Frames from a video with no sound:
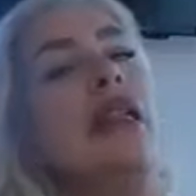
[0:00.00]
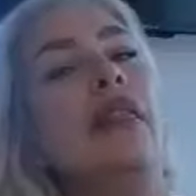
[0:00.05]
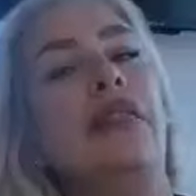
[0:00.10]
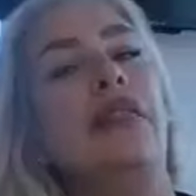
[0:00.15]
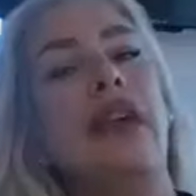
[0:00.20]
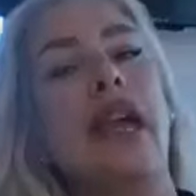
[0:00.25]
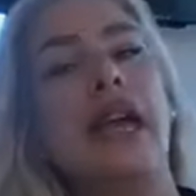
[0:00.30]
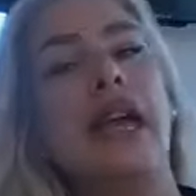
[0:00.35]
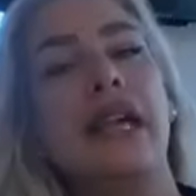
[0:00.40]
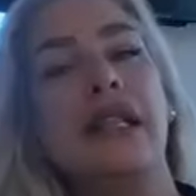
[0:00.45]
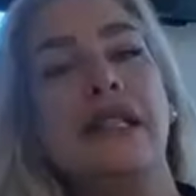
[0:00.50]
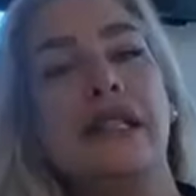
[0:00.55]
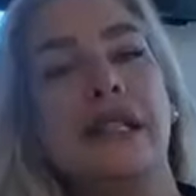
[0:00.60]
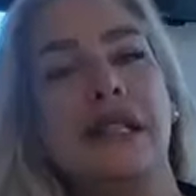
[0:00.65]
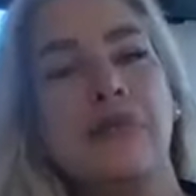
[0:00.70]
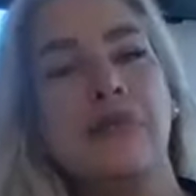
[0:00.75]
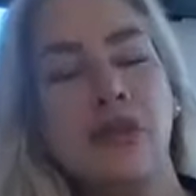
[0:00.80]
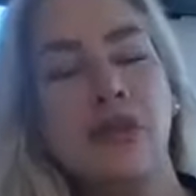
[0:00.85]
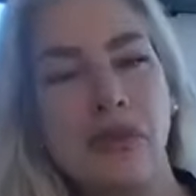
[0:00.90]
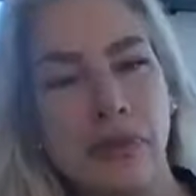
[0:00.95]
They
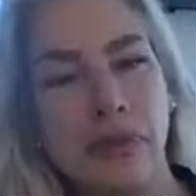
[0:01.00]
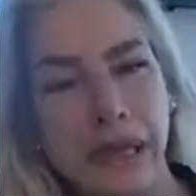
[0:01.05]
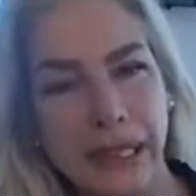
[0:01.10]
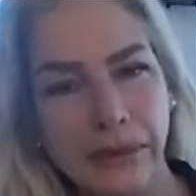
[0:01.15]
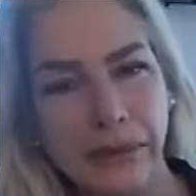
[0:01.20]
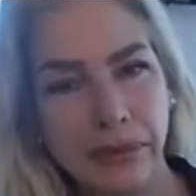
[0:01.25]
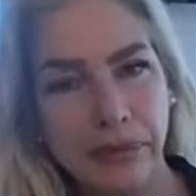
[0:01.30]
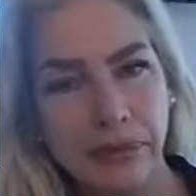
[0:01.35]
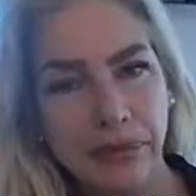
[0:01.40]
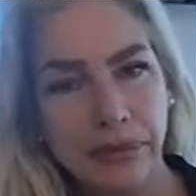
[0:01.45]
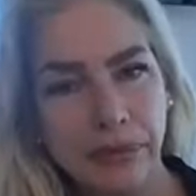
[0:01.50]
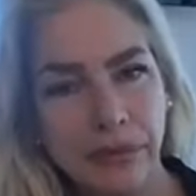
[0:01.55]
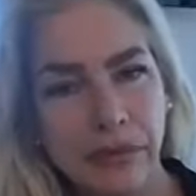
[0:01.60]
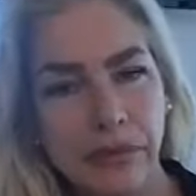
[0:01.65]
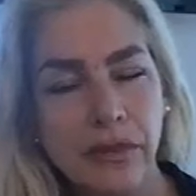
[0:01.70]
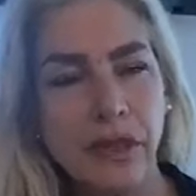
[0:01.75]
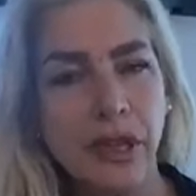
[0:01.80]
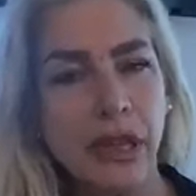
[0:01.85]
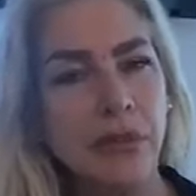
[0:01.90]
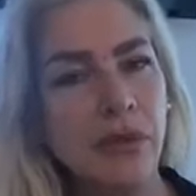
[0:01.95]
did movement.
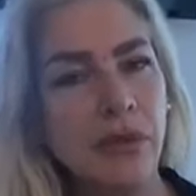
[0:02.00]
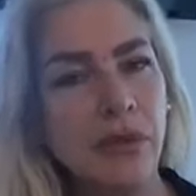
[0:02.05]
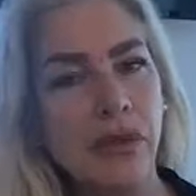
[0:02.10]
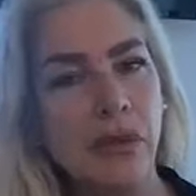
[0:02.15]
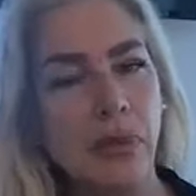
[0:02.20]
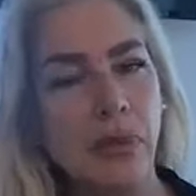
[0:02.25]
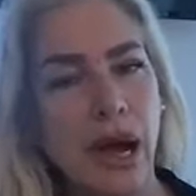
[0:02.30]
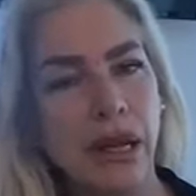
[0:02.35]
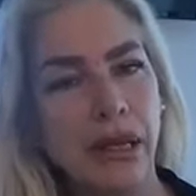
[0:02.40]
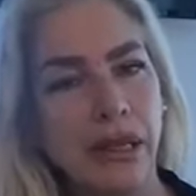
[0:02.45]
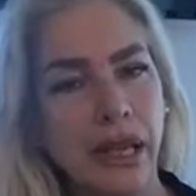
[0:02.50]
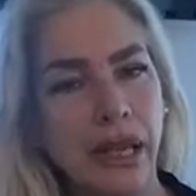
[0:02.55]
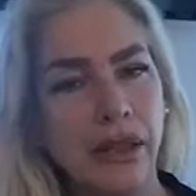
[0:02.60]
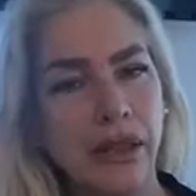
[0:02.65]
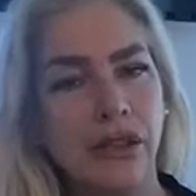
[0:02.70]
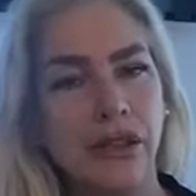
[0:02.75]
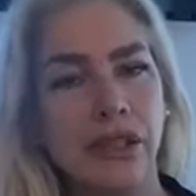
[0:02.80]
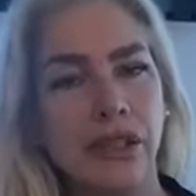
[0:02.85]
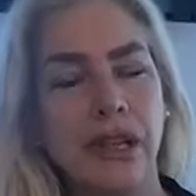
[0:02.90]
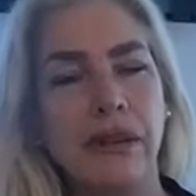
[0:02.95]
So they moved the body, the
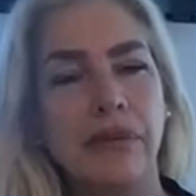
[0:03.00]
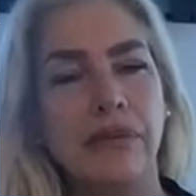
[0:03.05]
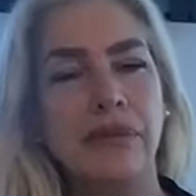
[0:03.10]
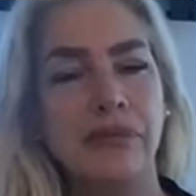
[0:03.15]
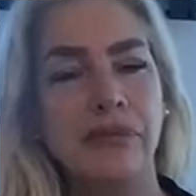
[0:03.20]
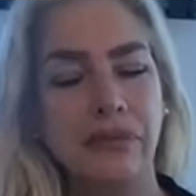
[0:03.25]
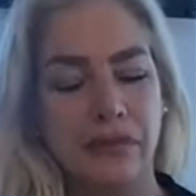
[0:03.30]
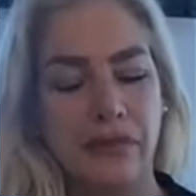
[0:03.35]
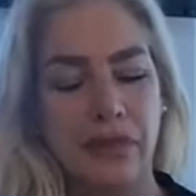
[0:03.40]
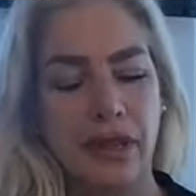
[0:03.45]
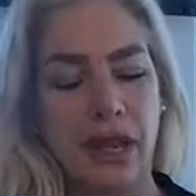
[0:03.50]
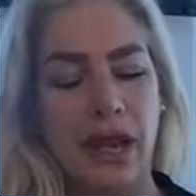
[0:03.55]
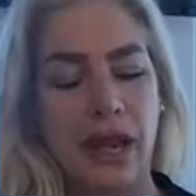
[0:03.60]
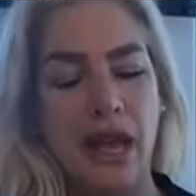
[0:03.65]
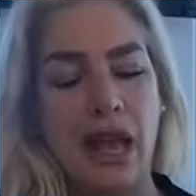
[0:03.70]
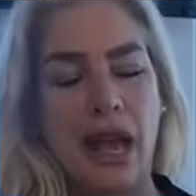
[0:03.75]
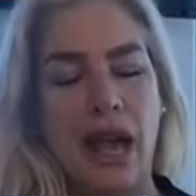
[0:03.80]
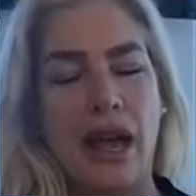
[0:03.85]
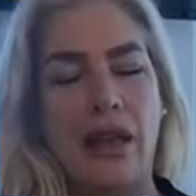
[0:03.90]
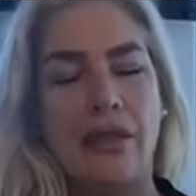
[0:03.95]
energy,
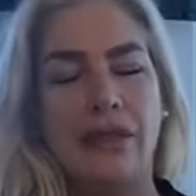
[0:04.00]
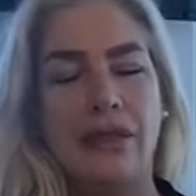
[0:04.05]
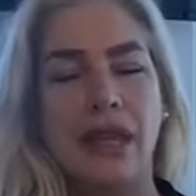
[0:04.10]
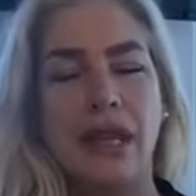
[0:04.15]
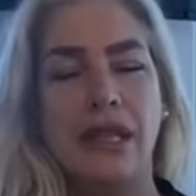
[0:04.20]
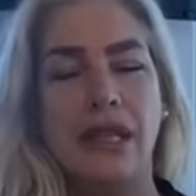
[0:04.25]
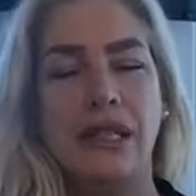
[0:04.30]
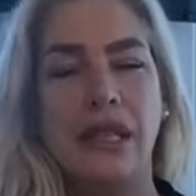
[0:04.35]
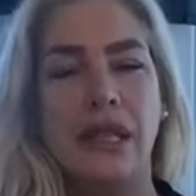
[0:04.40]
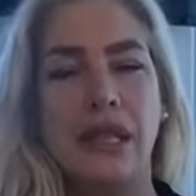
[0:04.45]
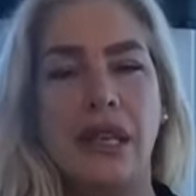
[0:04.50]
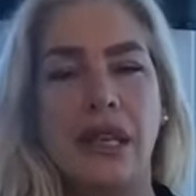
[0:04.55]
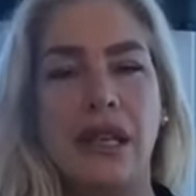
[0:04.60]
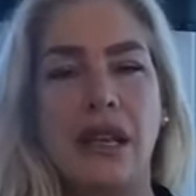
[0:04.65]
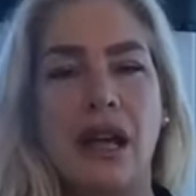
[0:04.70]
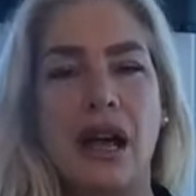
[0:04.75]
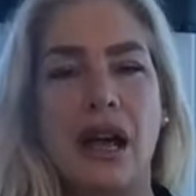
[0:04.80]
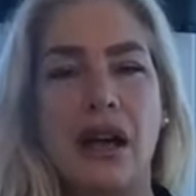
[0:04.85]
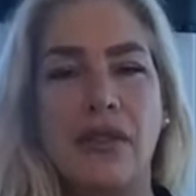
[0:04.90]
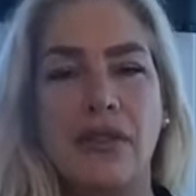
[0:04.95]
and they
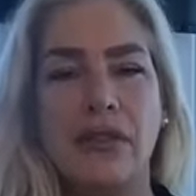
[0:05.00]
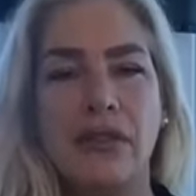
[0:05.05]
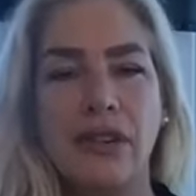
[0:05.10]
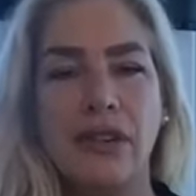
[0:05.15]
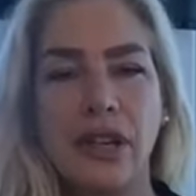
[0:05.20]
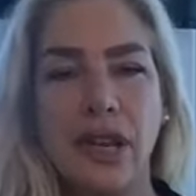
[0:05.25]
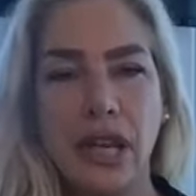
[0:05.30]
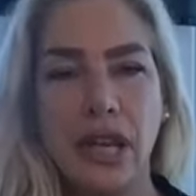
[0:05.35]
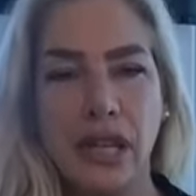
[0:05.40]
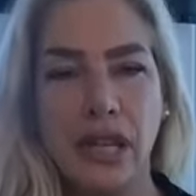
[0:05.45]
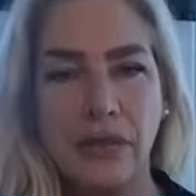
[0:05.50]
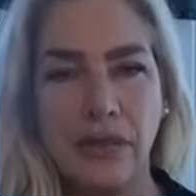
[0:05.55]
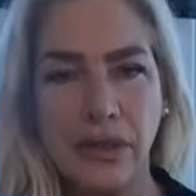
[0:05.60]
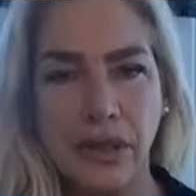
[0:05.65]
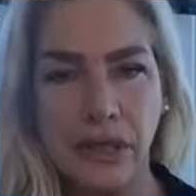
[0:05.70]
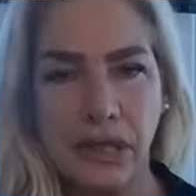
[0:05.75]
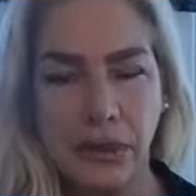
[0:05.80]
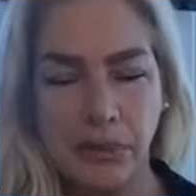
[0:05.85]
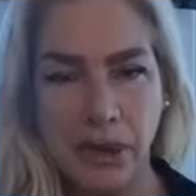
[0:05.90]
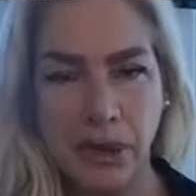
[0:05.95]
did a
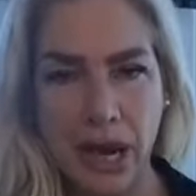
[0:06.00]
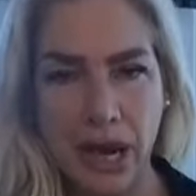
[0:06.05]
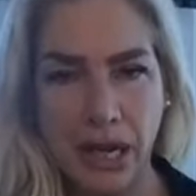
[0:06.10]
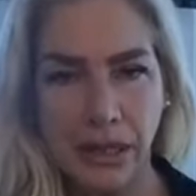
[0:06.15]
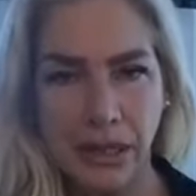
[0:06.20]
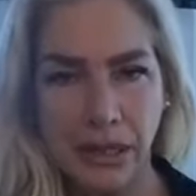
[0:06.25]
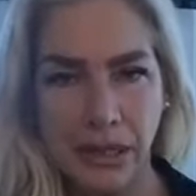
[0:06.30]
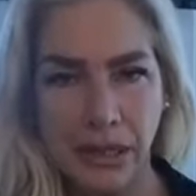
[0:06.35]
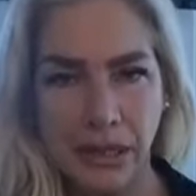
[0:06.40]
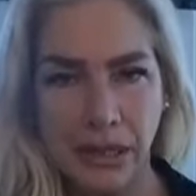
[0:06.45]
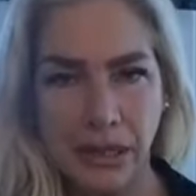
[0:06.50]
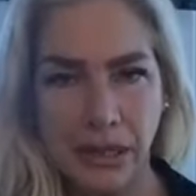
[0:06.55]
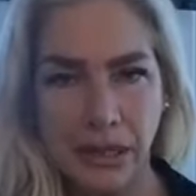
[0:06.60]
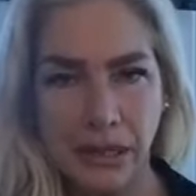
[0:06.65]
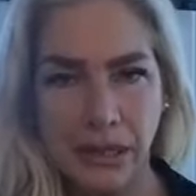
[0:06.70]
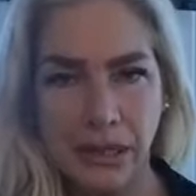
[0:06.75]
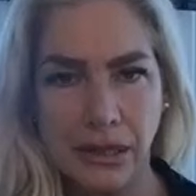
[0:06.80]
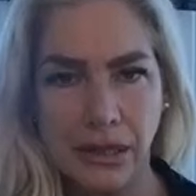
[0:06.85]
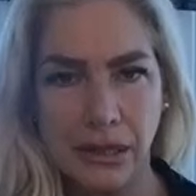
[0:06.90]
forgiveness practice.